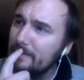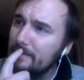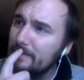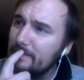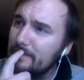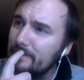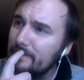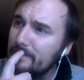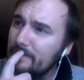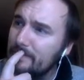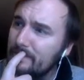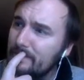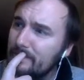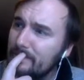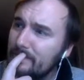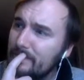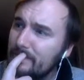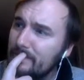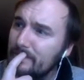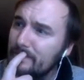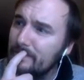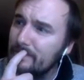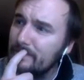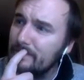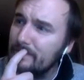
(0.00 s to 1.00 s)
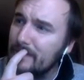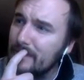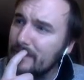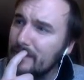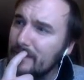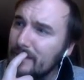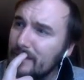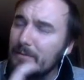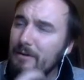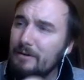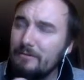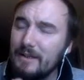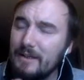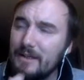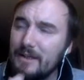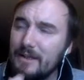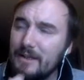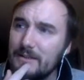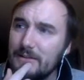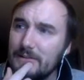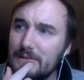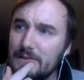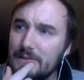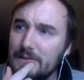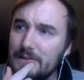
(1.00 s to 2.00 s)
I don't know about
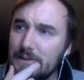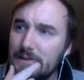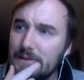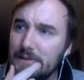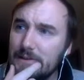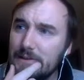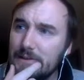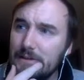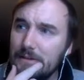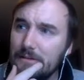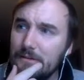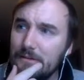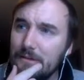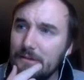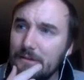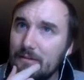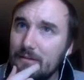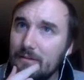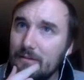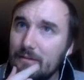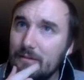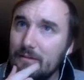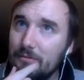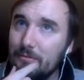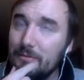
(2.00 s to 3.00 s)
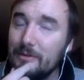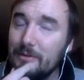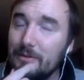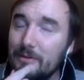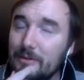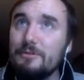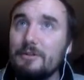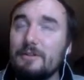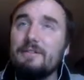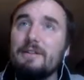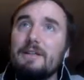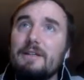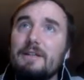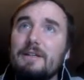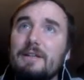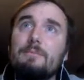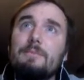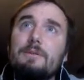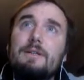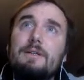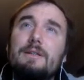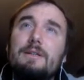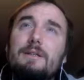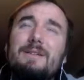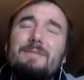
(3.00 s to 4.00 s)
Rankodon, because that's a whale shark's
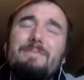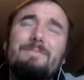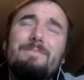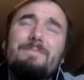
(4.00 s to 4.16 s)
name.